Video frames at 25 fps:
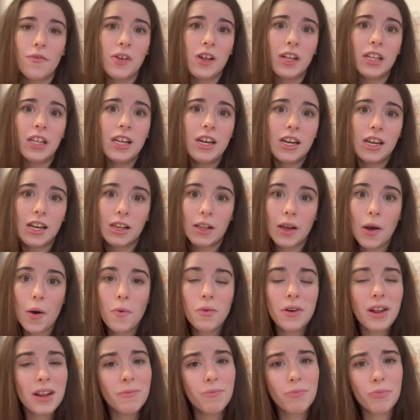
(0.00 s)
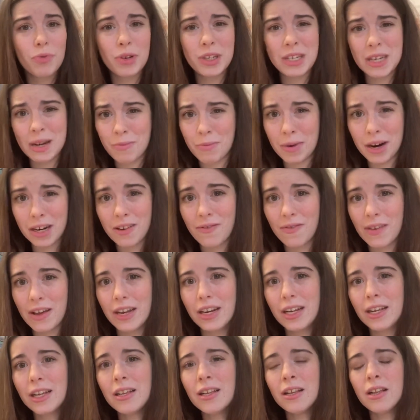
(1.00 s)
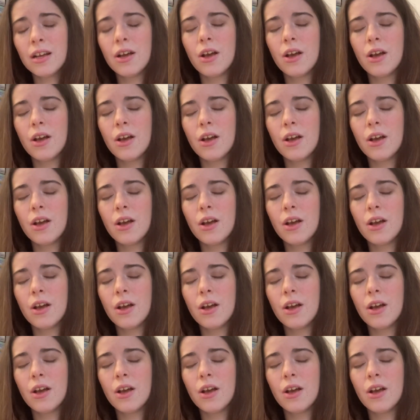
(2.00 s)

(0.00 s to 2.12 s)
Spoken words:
feeling alone and pretty unmotivated